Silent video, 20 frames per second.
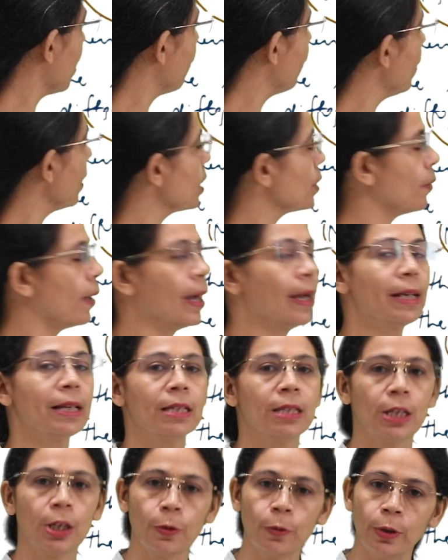fxy
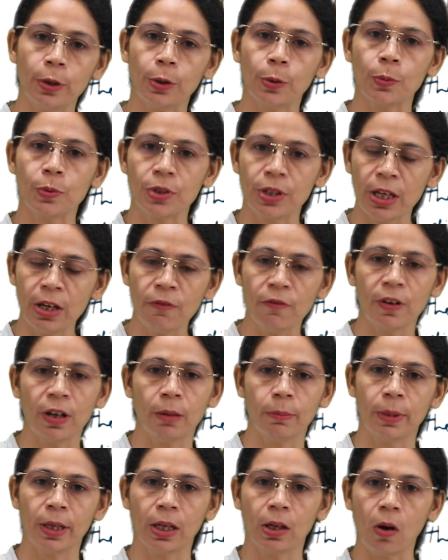is equal to c
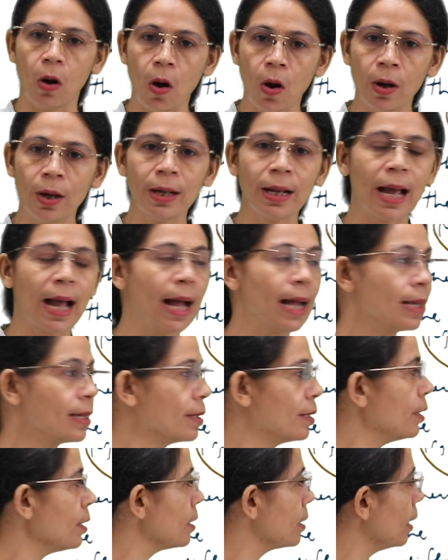will be called
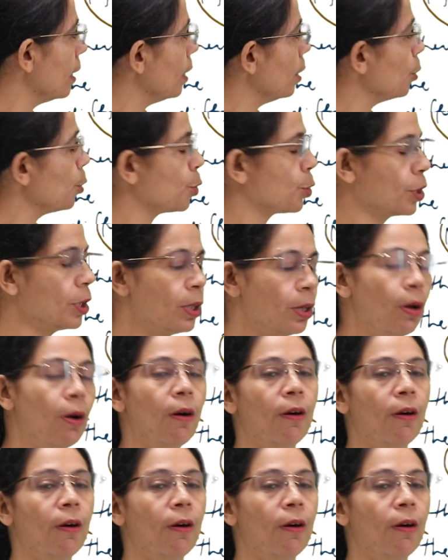as the solution